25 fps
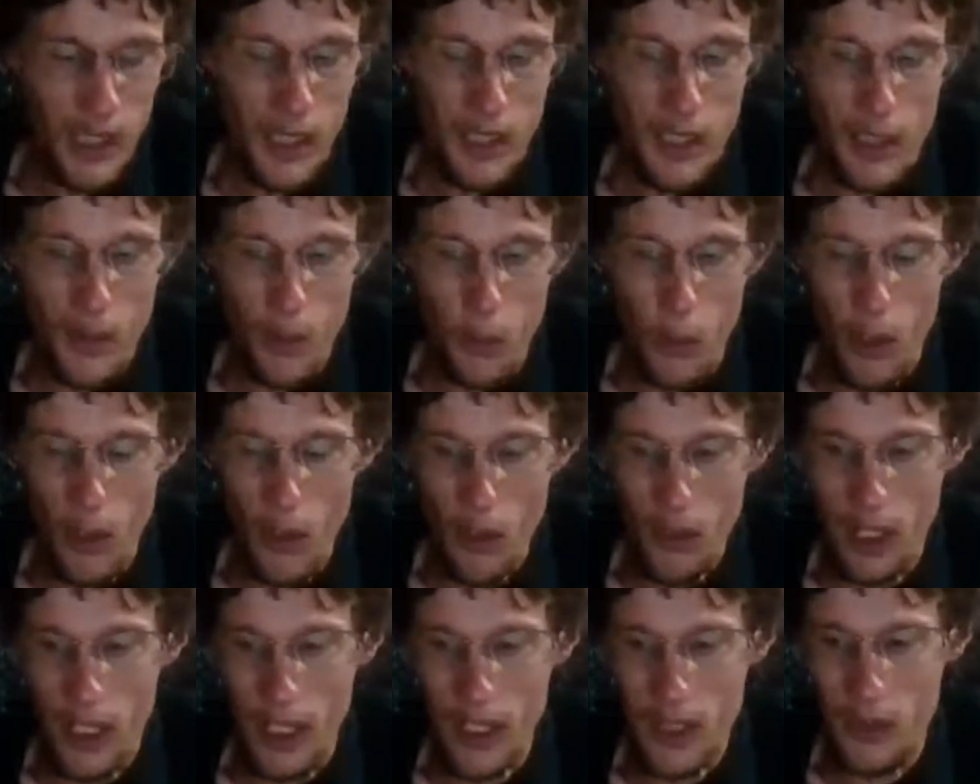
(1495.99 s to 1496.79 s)
You
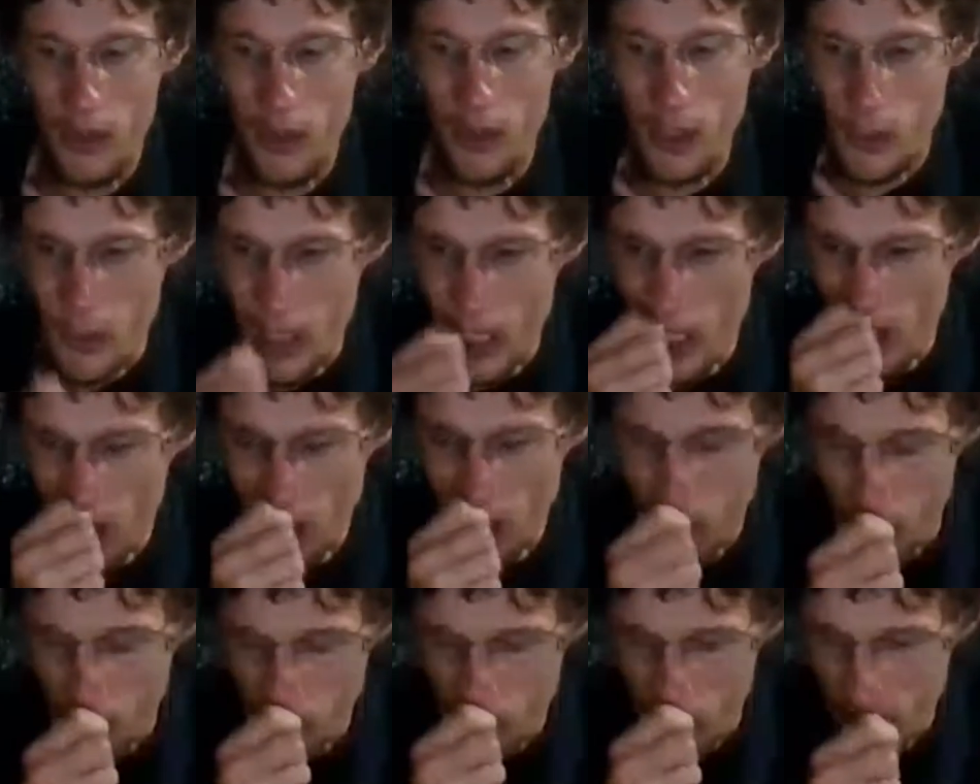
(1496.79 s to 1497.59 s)
walk like 3 miles
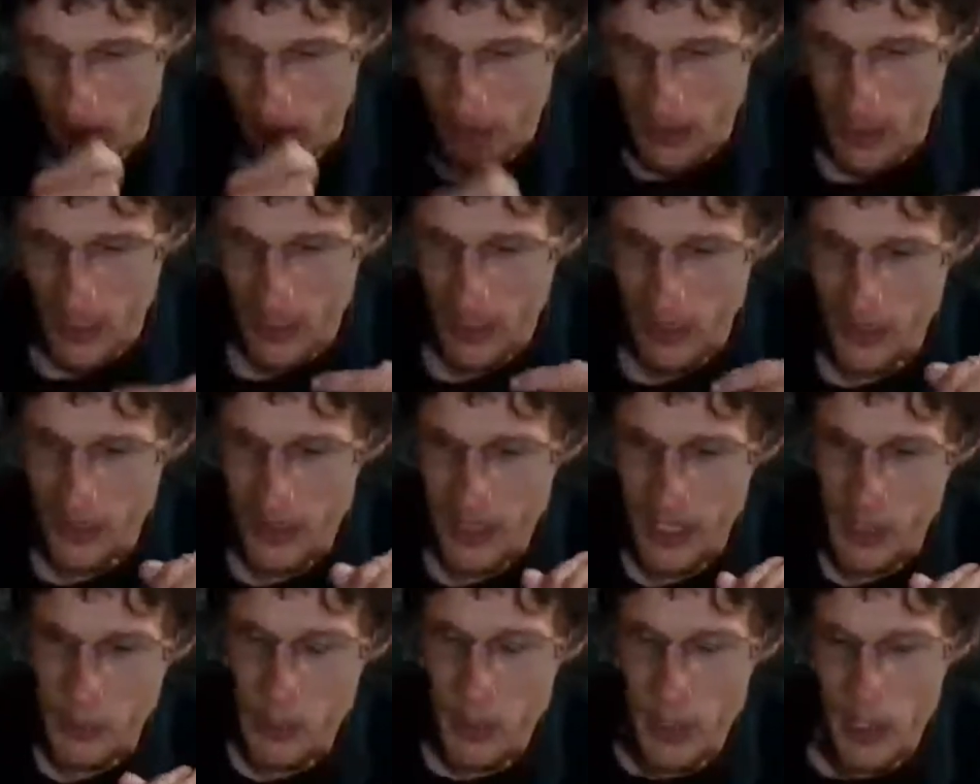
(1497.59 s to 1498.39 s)
along the
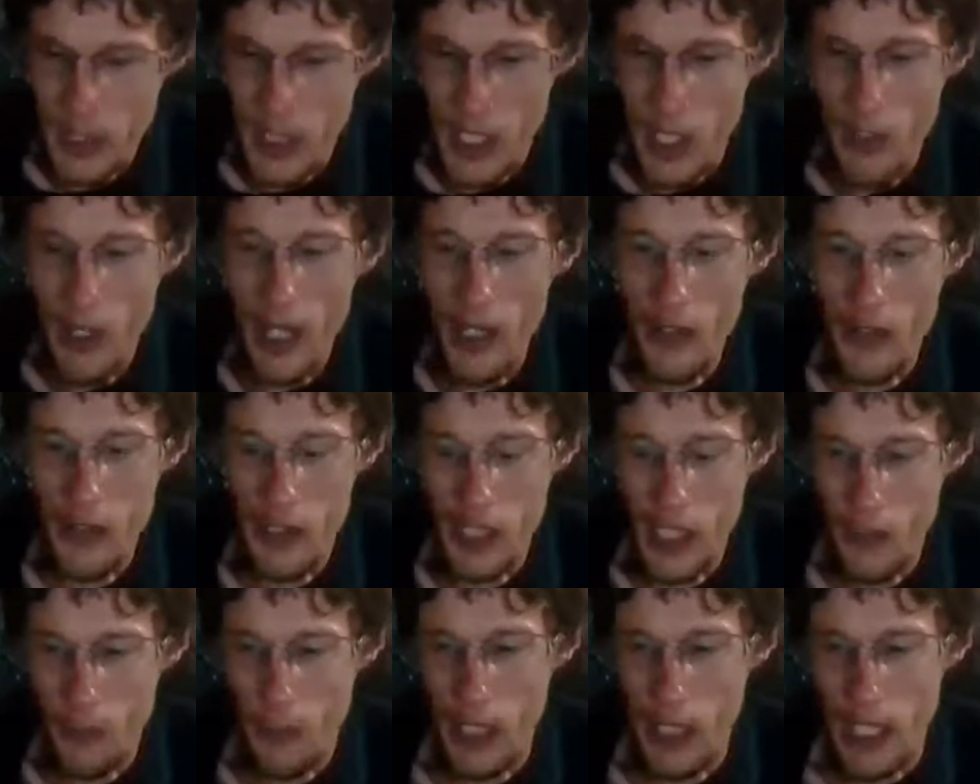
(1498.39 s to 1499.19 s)
Chesapeake Ohio
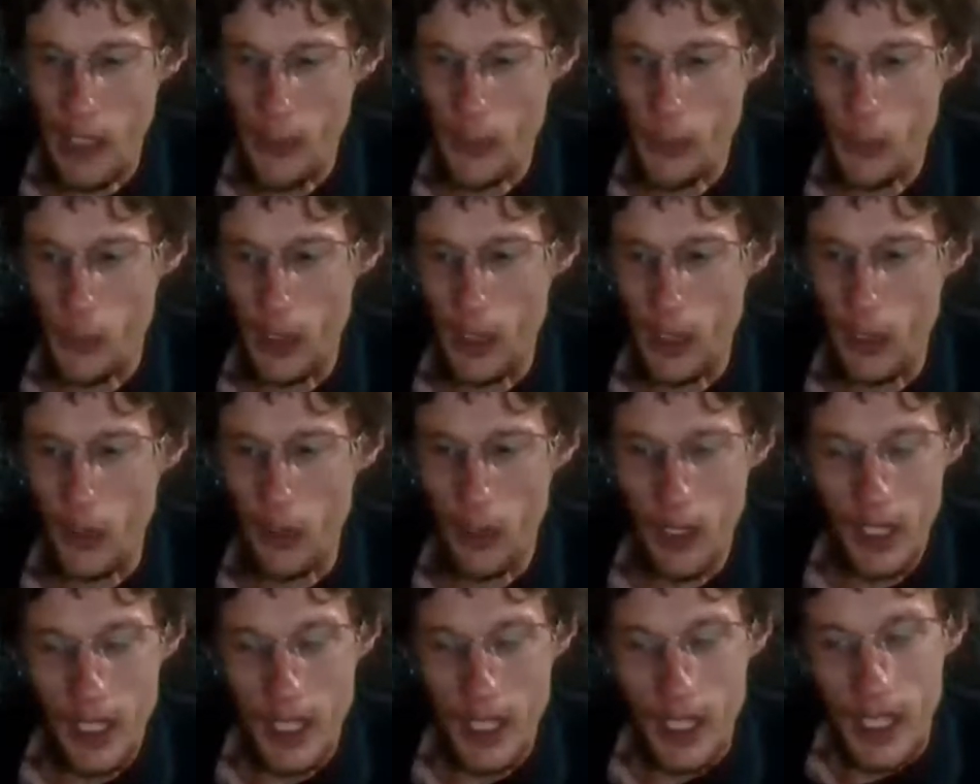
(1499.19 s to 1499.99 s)
Towpath Trail.